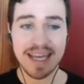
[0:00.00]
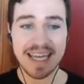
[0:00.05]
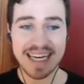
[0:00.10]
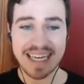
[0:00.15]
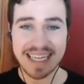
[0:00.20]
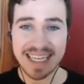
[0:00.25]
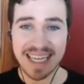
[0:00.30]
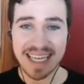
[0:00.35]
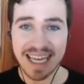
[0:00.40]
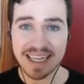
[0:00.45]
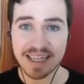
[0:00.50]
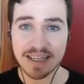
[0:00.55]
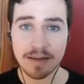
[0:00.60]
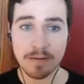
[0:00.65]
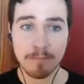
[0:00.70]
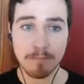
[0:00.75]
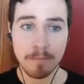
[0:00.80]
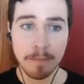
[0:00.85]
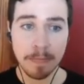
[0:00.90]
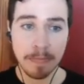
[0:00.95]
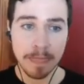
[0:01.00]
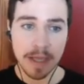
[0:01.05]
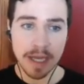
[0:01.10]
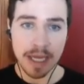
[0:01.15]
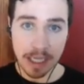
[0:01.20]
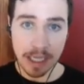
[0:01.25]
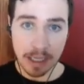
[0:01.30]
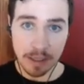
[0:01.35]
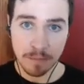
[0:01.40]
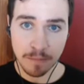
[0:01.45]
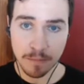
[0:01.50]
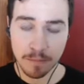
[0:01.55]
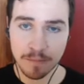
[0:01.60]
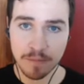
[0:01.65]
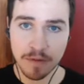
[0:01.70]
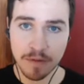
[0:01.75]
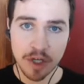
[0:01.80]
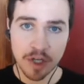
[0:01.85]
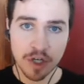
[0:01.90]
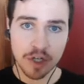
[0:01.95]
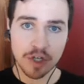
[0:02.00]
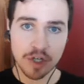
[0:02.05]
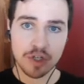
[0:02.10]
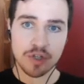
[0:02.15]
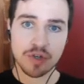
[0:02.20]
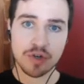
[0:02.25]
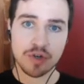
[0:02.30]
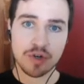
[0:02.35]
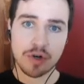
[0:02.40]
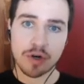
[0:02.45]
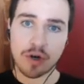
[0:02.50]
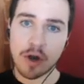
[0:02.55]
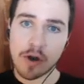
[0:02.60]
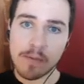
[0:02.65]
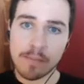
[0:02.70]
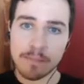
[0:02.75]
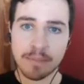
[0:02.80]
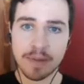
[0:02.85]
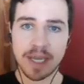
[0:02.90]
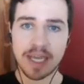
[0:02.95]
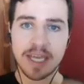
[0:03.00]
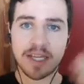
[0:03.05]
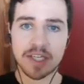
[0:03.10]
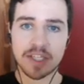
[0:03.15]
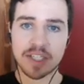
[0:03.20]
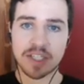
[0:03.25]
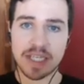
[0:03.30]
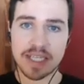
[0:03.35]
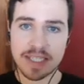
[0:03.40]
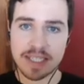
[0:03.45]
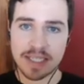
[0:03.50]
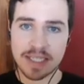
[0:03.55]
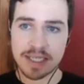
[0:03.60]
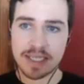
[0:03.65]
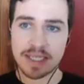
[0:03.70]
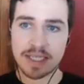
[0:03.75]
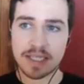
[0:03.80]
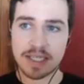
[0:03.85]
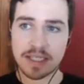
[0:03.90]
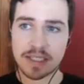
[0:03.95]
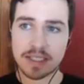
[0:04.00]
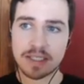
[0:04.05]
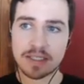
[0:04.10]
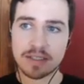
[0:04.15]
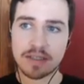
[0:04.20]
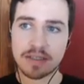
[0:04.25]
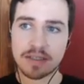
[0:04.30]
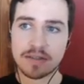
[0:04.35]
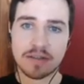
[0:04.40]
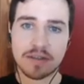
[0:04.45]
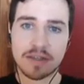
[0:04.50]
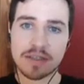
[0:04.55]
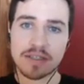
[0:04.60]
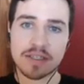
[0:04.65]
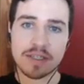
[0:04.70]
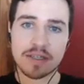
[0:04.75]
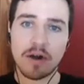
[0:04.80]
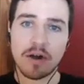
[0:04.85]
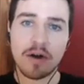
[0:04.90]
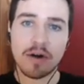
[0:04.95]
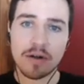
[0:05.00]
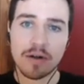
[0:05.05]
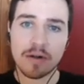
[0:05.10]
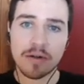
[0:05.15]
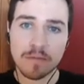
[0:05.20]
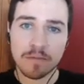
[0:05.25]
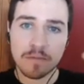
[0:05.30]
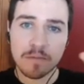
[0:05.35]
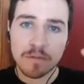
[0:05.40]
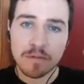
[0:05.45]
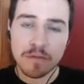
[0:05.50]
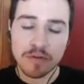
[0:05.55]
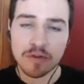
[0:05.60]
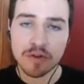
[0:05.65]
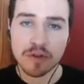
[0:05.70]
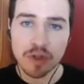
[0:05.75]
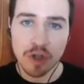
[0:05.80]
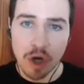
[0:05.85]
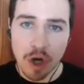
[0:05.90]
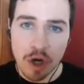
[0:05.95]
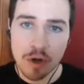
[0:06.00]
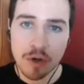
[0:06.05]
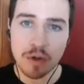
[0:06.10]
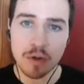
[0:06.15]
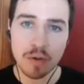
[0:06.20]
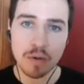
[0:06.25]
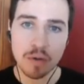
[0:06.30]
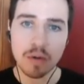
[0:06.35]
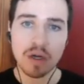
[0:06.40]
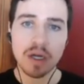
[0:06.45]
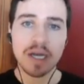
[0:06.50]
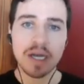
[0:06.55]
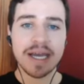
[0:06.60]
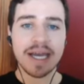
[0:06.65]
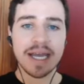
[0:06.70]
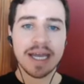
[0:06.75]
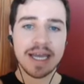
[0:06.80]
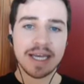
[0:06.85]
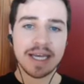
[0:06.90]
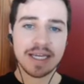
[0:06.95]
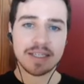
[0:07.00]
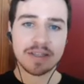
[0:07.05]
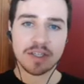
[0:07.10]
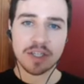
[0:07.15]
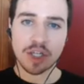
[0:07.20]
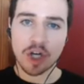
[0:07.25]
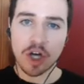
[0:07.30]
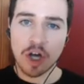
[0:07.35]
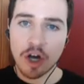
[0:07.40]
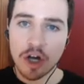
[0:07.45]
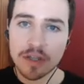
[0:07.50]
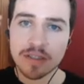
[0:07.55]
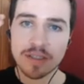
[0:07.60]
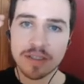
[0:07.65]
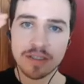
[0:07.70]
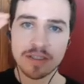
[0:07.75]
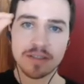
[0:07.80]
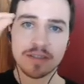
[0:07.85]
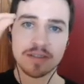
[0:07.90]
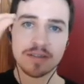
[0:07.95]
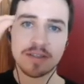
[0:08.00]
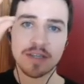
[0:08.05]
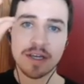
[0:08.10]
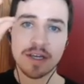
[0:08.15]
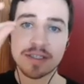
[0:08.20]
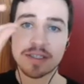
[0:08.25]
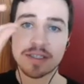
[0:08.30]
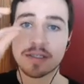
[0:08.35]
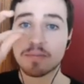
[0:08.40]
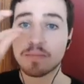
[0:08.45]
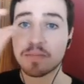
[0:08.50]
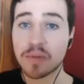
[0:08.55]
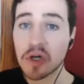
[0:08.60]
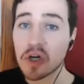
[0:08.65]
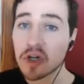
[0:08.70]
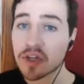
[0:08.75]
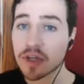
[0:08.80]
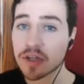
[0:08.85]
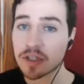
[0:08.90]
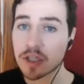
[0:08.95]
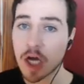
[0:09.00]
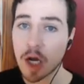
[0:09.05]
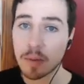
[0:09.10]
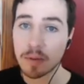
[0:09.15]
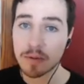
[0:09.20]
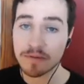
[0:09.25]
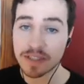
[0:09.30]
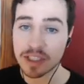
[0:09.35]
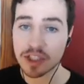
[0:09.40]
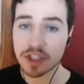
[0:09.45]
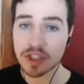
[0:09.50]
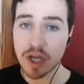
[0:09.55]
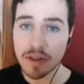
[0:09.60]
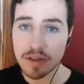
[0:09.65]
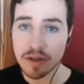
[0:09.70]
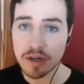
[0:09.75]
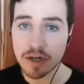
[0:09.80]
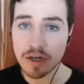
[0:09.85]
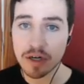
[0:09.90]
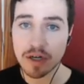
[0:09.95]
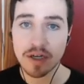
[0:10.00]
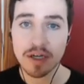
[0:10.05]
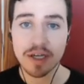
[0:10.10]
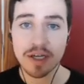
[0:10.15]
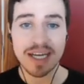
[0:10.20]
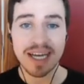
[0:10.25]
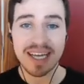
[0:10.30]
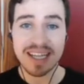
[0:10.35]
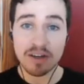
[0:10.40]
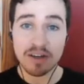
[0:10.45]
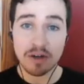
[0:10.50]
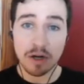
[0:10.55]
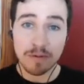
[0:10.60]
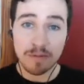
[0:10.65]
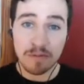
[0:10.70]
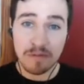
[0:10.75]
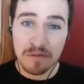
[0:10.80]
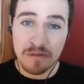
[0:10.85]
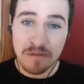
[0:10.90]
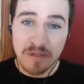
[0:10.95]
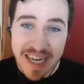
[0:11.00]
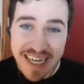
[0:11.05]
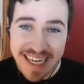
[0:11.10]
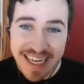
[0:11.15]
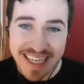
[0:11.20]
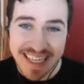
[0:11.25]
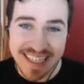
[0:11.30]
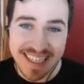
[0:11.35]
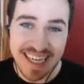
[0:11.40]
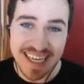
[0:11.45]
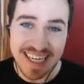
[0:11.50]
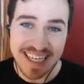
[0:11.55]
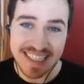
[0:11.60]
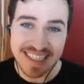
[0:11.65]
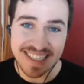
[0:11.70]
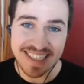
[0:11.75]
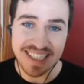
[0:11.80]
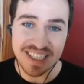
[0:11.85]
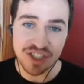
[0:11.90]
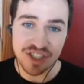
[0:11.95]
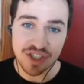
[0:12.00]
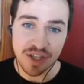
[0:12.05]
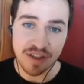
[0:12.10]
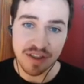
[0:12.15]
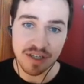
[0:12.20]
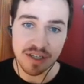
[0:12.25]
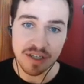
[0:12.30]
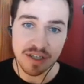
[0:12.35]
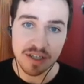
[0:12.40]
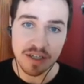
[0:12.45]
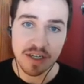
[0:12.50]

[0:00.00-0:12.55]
And again, if your homepage doesn't all flow and the content doesn't build on top of each other, and they're all fighting against each other,